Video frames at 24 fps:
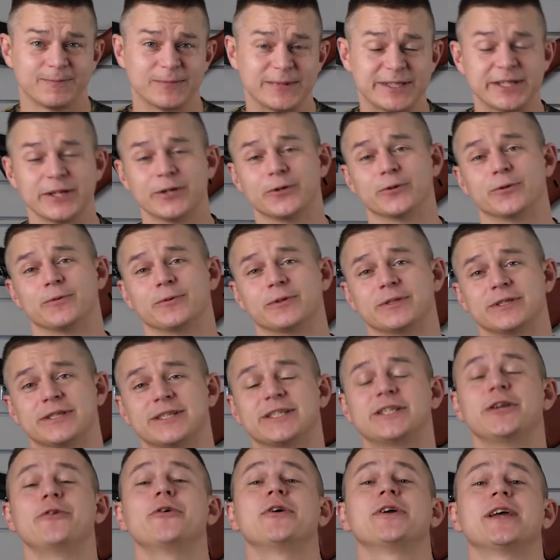So,
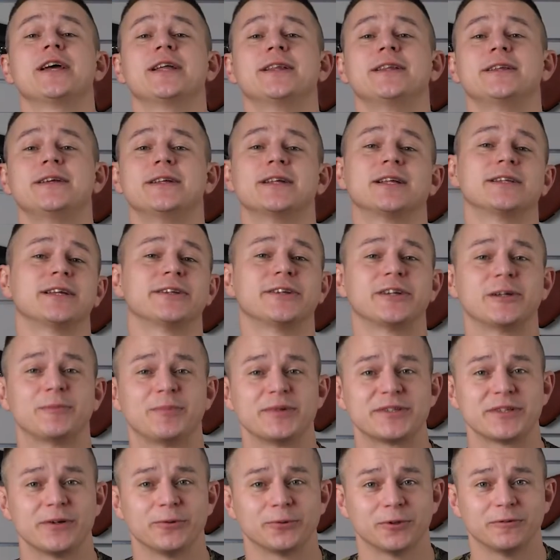see you again in another
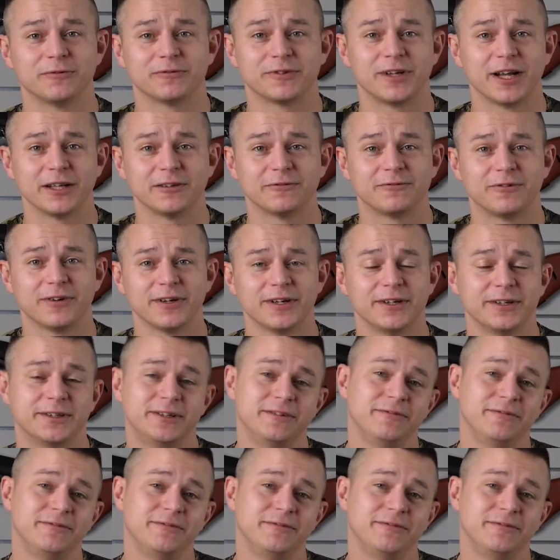episode of Gunfire